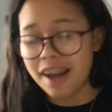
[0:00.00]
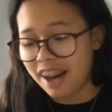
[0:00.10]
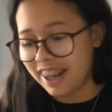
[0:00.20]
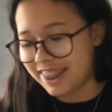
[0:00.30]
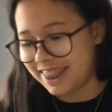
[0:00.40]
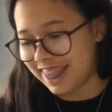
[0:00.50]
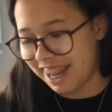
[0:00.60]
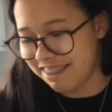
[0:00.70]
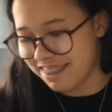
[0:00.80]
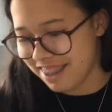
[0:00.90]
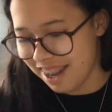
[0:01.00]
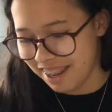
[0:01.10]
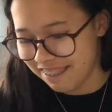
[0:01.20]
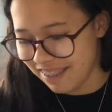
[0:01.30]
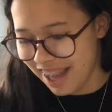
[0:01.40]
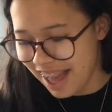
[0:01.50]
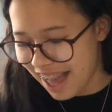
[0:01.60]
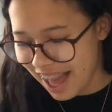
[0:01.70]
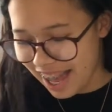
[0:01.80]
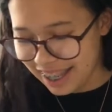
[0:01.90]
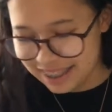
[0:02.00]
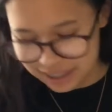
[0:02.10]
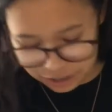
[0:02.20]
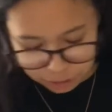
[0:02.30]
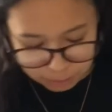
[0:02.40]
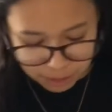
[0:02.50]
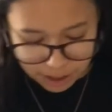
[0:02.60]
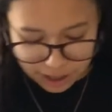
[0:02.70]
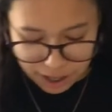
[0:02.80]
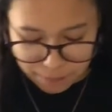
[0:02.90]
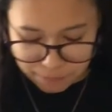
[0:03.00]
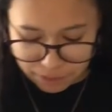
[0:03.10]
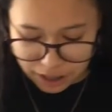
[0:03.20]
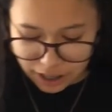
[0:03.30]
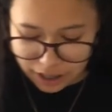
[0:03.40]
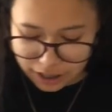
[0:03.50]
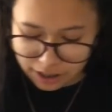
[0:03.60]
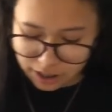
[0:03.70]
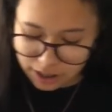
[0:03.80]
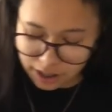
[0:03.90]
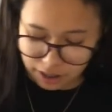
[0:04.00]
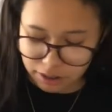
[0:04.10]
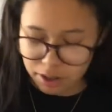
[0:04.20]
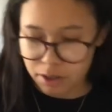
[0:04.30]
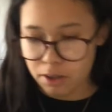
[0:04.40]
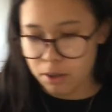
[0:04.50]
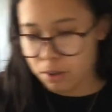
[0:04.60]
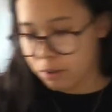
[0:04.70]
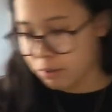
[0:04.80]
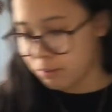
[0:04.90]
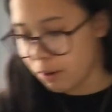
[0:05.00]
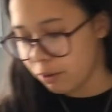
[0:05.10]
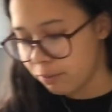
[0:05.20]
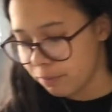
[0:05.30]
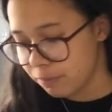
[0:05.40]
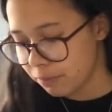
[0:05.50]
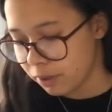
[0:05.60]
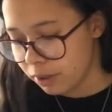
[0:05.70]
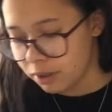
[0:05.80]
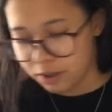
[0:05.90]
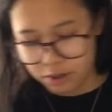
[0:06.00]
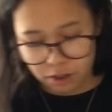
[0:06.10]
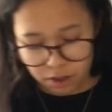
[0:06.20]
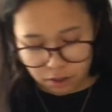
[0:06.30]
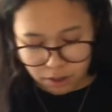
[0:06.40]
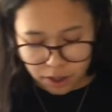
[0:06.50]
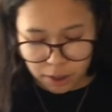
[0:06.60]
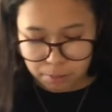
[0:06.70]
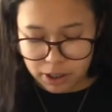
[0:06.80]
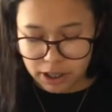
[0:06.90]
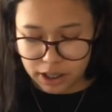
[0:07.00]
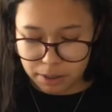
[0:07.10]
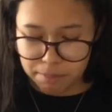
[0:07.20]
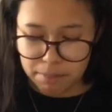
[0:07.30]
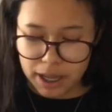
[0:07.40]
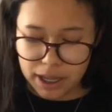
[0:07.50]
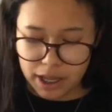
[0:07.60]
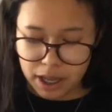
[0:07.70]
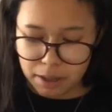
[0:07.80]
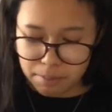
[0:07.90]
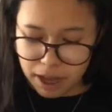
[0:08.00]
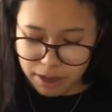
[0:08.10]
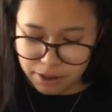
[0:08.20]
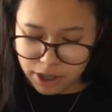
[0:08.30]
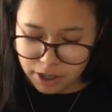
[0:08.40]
I'd save time, and just put it in this bowl. So put in the baking powder,